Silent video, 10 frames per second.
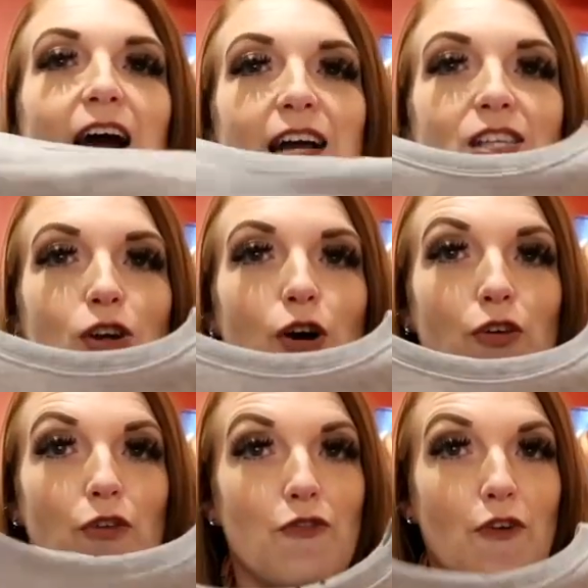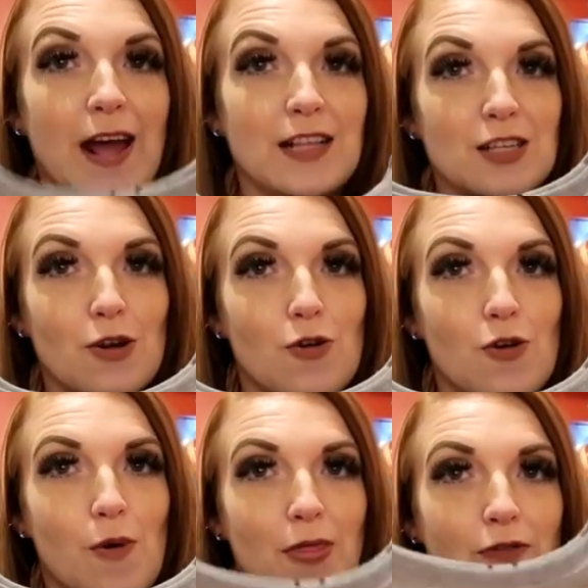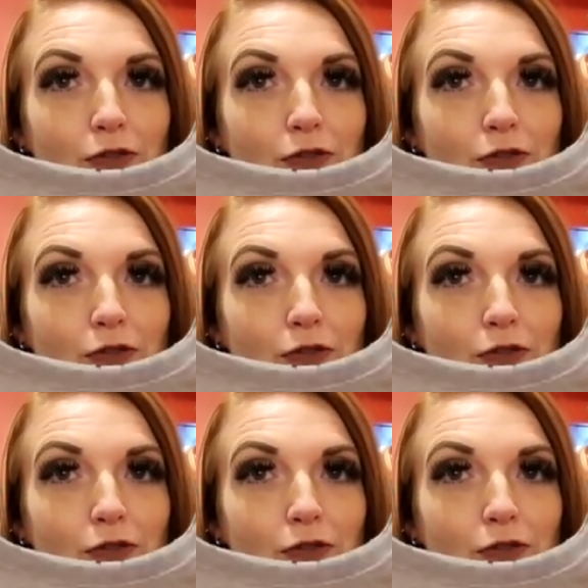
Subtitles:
It's got the Friends logo on the